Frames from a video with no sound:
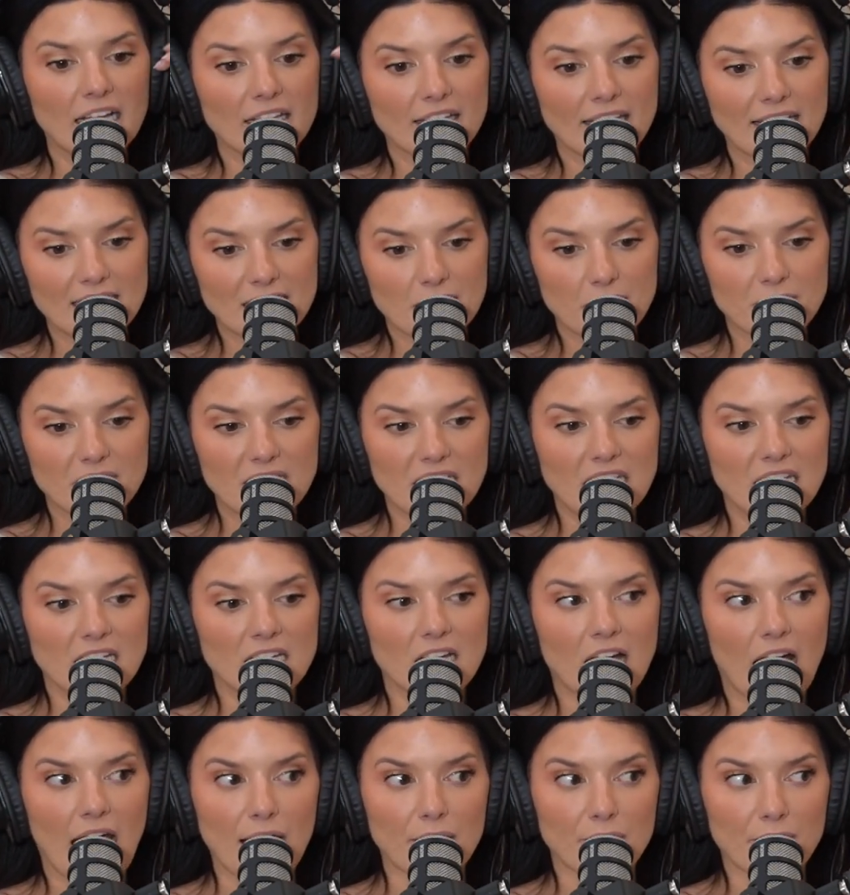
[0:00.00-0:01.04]

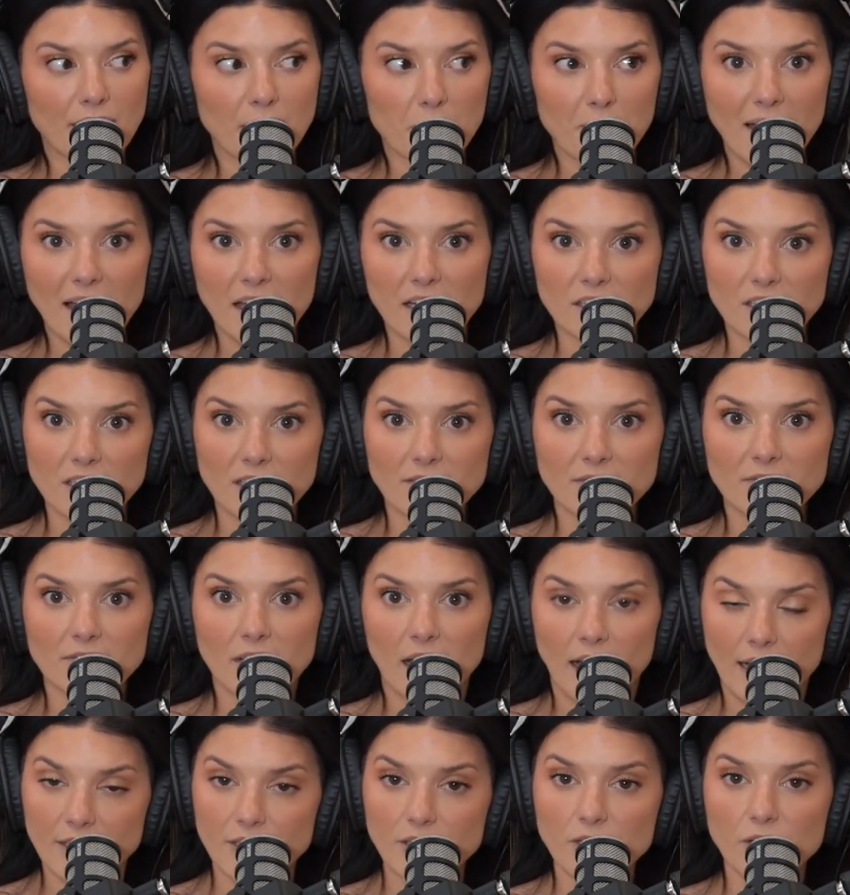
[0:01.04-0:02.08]
LaseMD, I recommend.
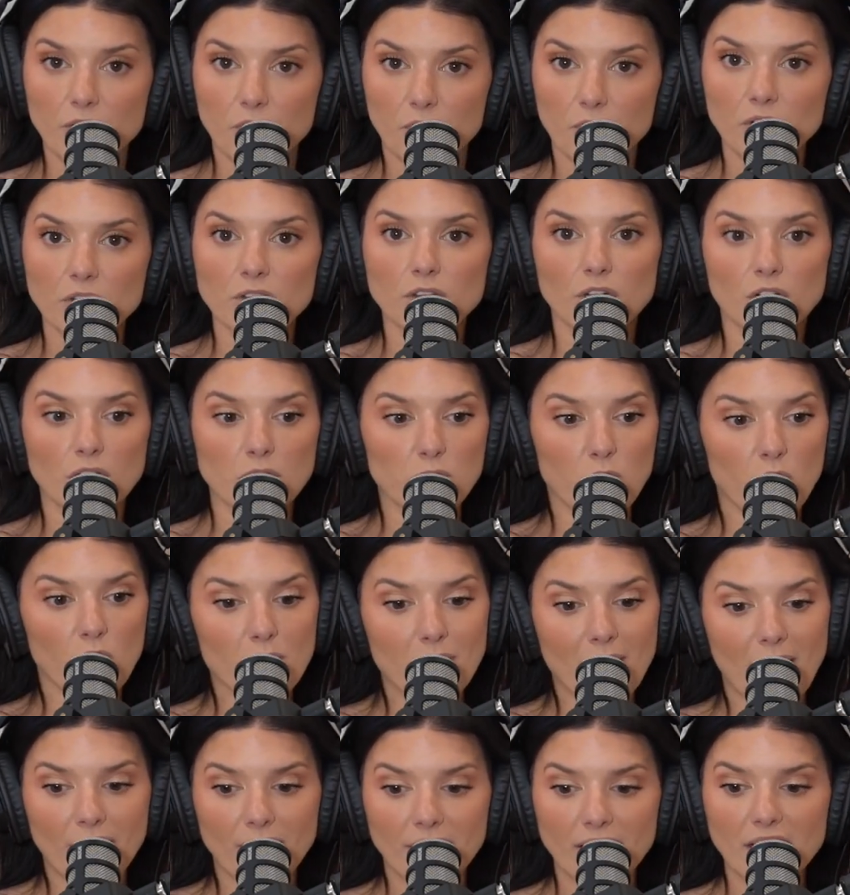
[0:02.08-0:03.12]
I do. Learn more
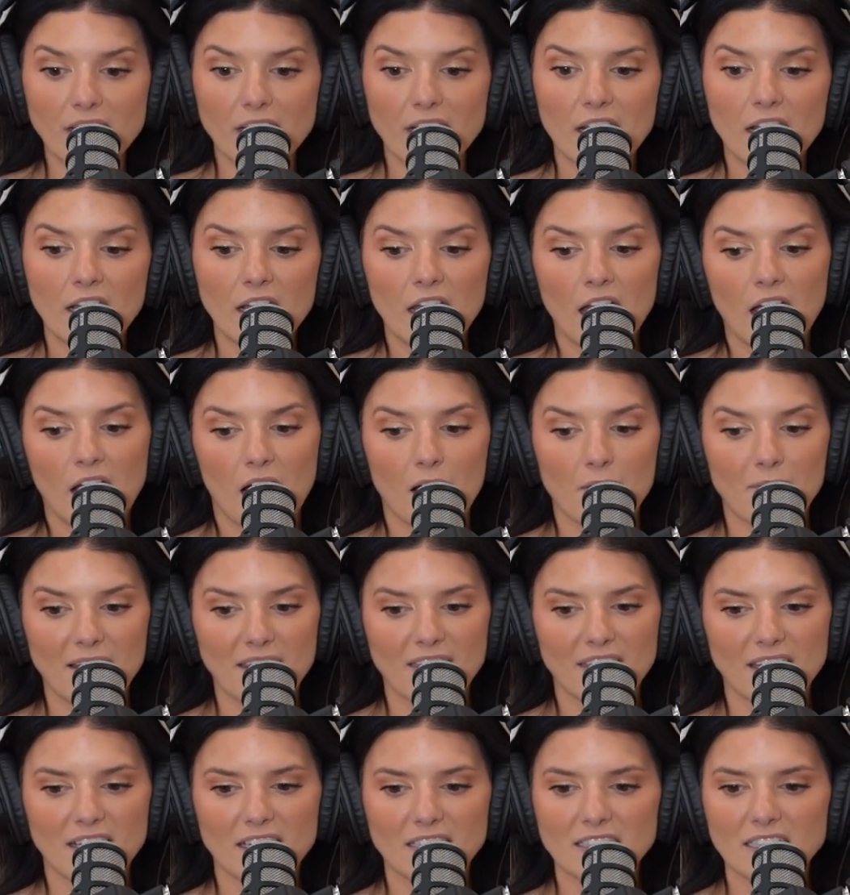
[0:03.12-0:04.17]
about it. I
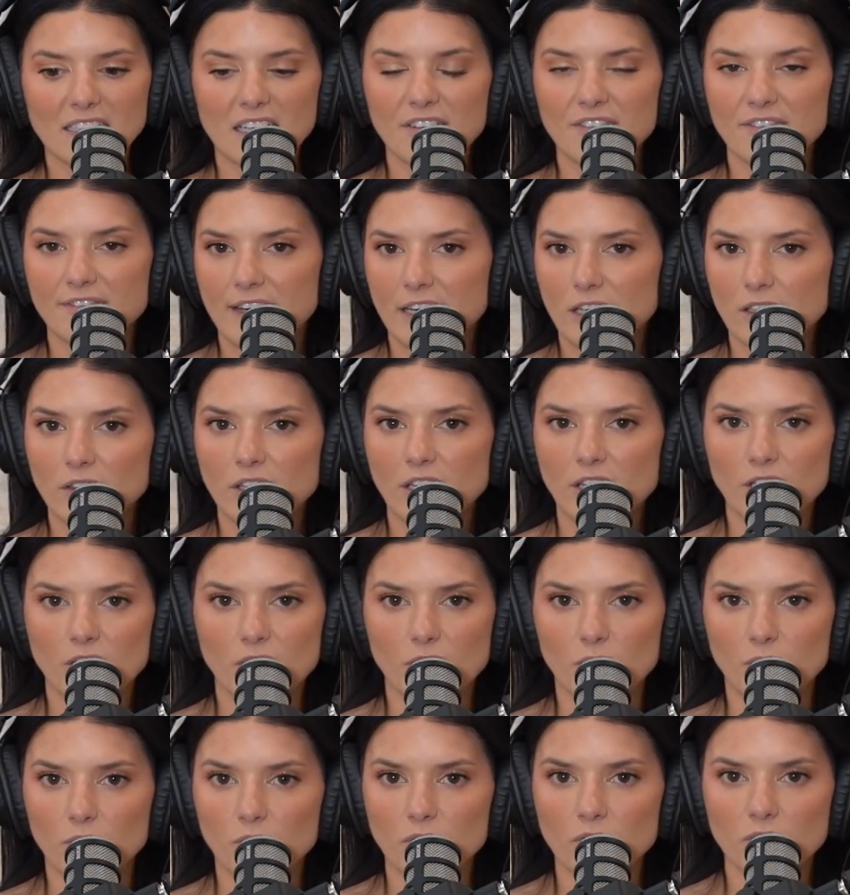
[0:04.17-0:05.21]
think it's like a fairly
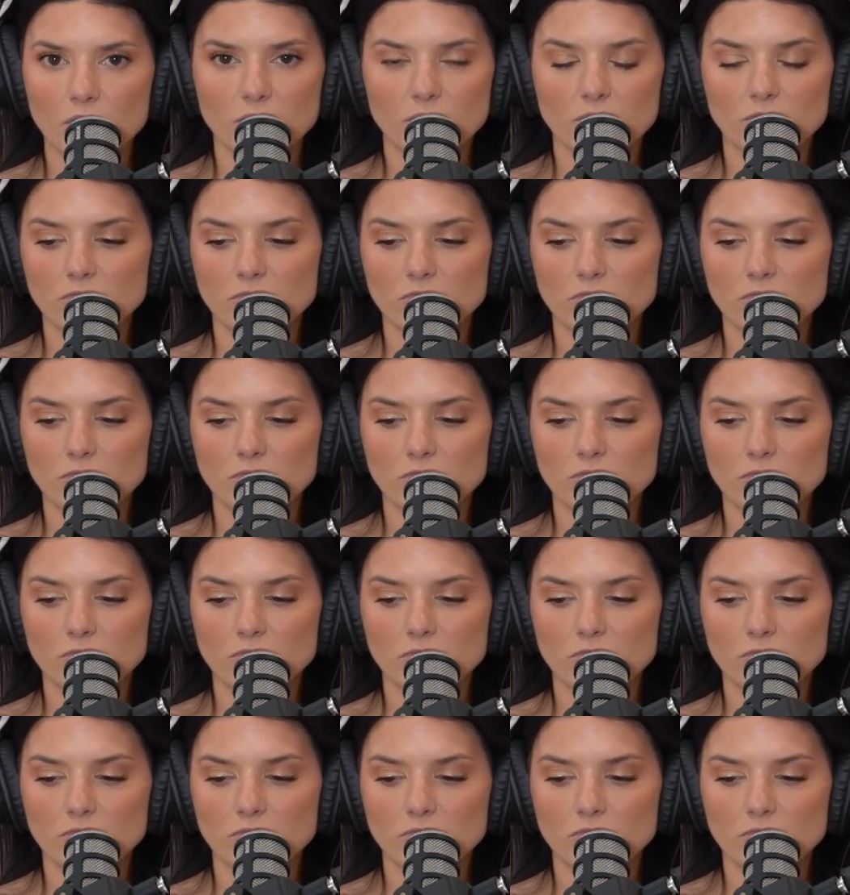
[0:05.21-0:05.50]
new,